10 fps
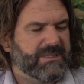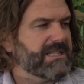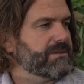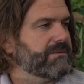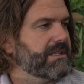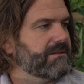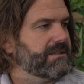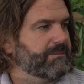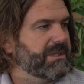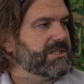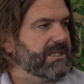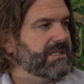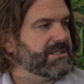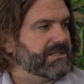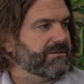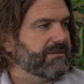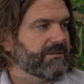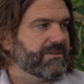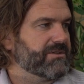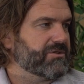But the big challenges on
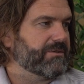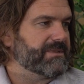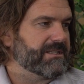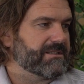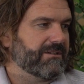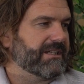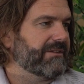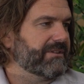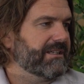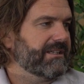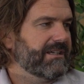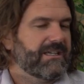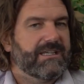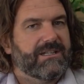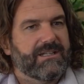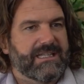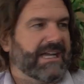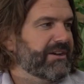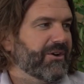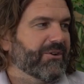those jobs is, like everything, the
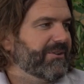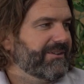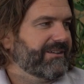unknown.